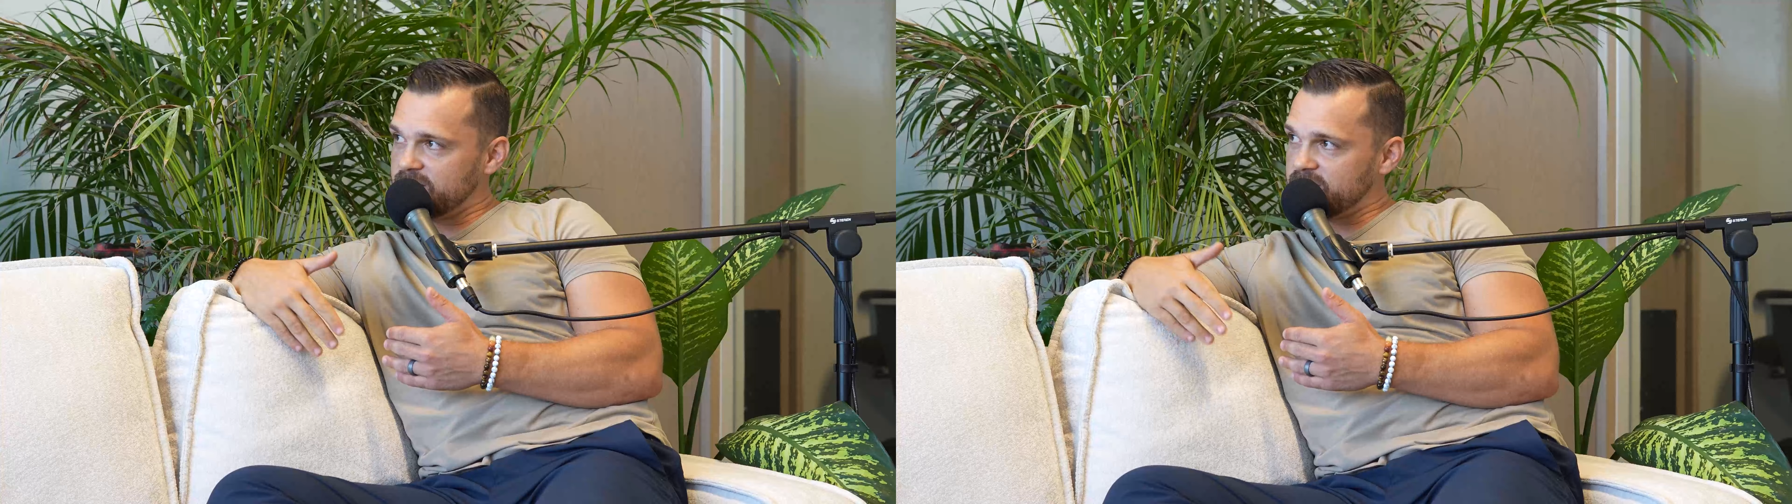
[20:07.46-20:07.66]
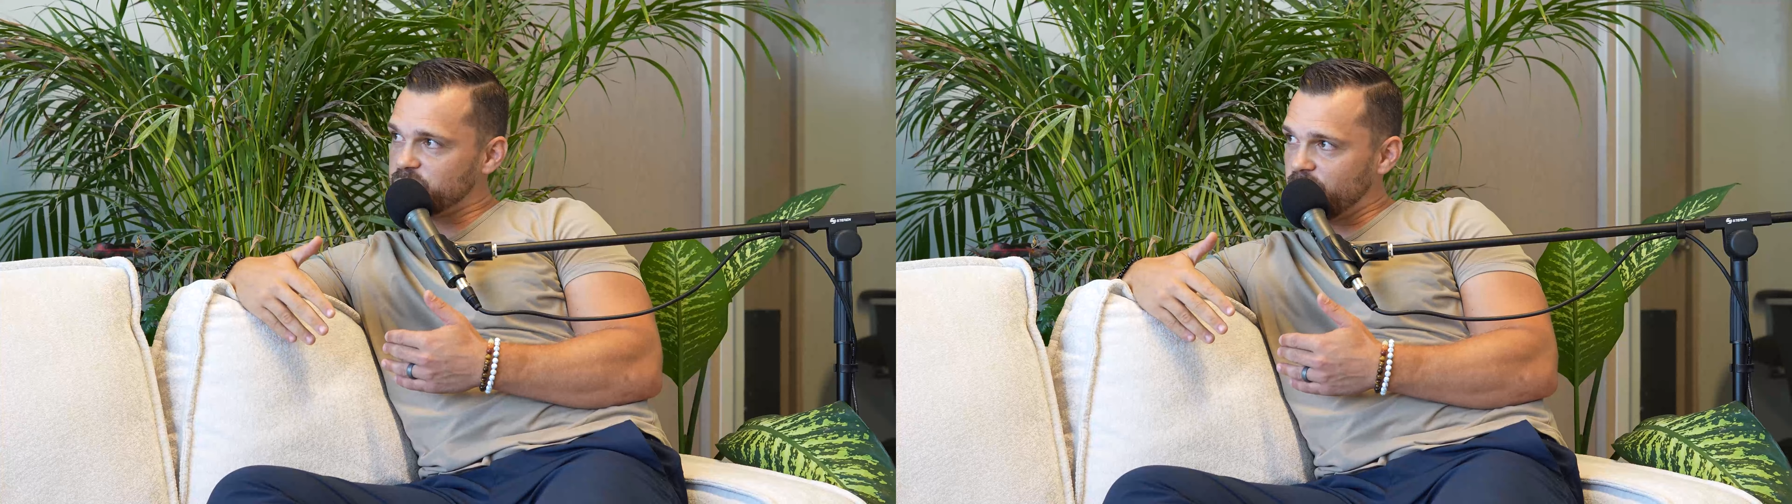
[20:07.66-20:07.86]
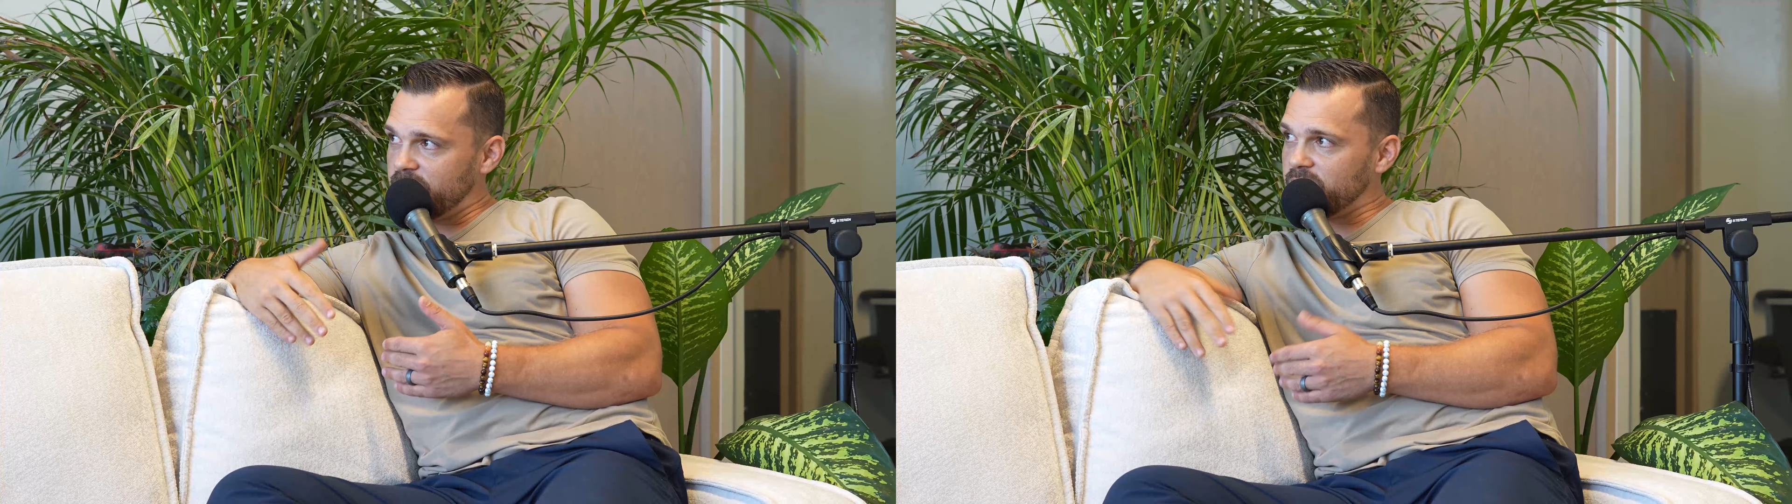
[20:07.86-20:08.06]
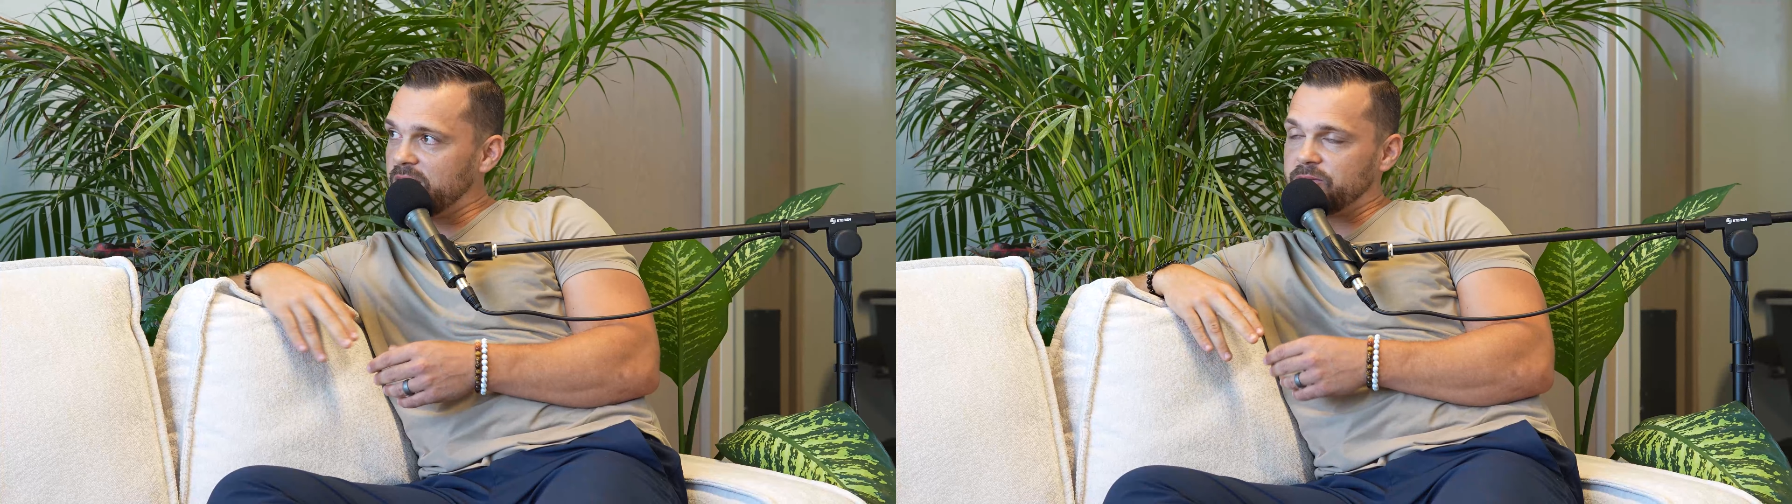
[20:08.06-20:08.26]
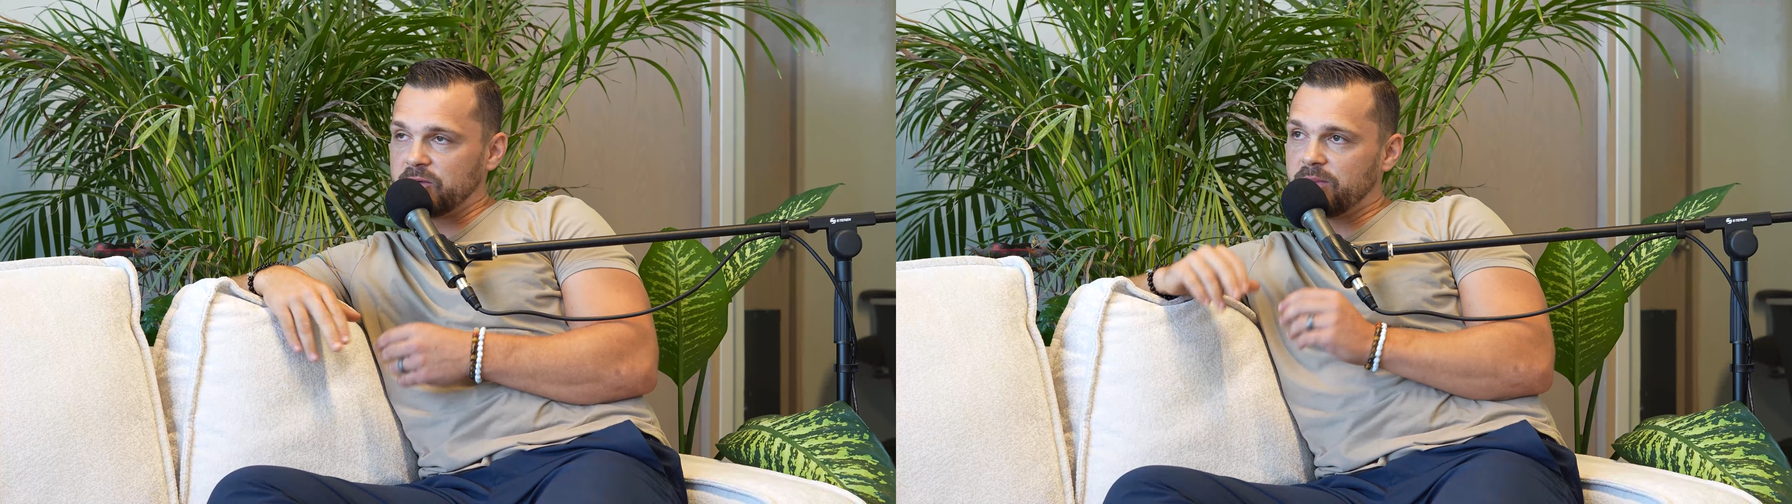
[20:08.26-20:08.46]
a sprint,
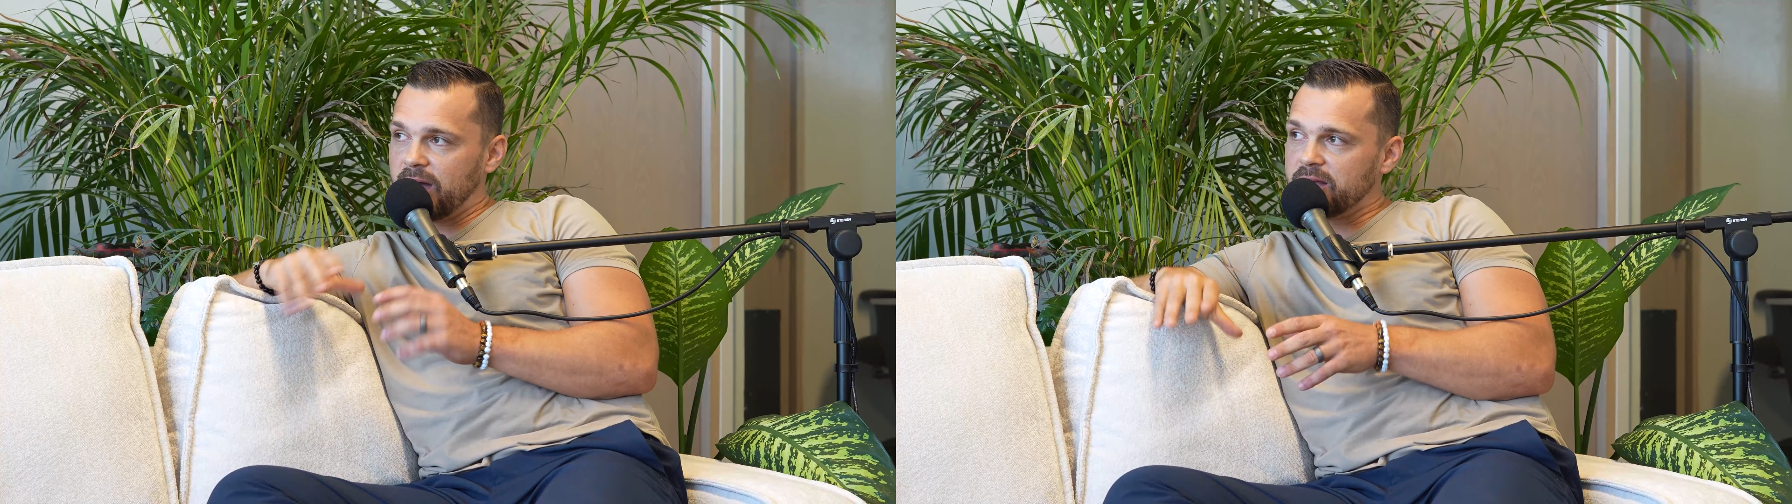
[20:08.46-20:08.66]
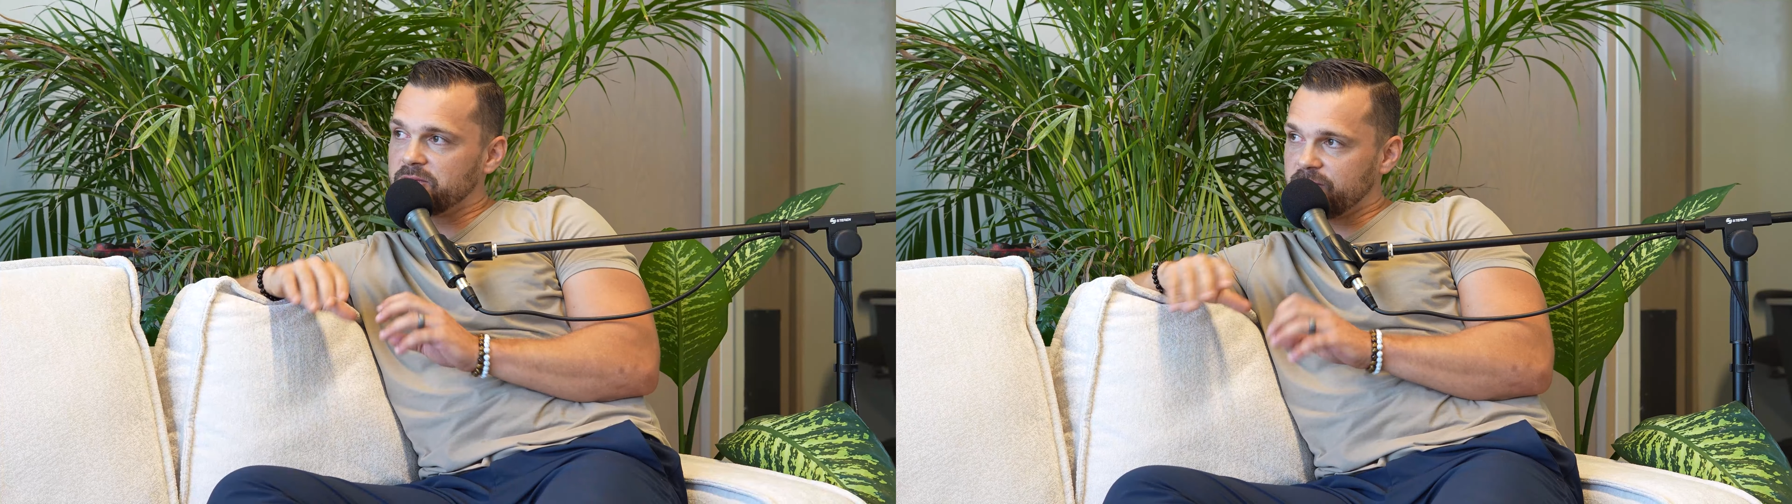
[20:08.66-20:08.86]
right? If you're buying to